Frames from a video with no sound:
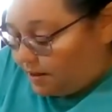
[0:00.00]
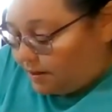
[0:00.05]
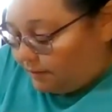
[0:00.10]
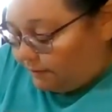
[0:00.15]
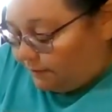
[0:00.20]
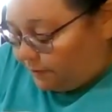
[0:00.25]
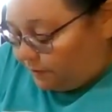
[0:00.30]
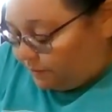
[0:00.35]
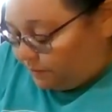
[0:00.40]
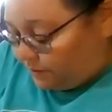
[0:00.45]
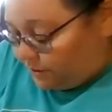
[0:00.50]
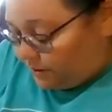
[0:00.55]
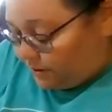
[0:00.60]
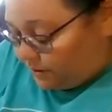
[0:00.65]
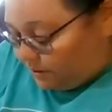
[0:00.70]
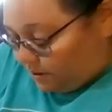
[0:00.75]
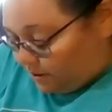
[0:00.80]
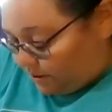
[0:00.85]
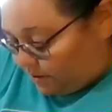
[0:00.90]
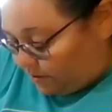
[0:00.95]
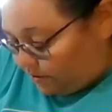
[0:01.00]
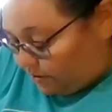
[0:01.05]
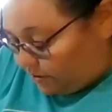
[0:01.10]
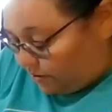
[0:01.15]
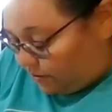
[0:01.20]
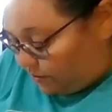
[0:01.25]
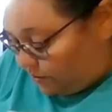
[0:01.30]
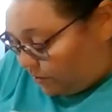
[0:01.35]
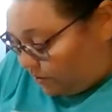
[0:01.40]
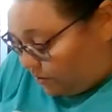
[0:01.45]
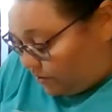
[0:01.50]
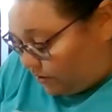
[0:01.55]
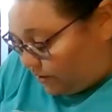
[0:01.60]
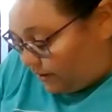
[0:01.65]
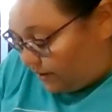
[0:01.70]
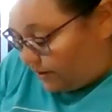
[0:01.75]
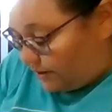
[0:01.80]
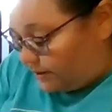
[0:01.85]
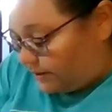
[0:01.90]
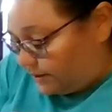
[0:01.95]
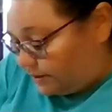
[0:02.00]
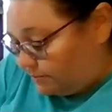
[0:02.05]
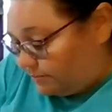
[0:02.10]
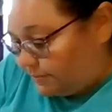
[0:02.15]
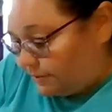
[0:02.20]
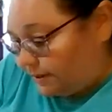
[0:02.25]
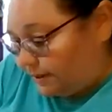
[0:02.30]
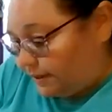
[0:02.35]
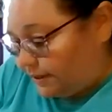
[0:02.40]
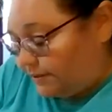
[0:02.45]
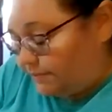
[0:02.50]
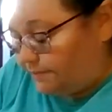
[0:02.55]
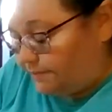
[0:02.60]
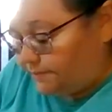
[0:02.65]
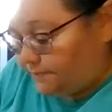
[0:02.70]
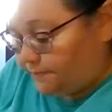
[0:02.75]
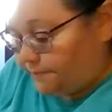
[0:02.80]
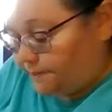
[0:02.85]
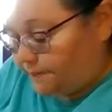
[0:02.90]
If you desire, you could simply,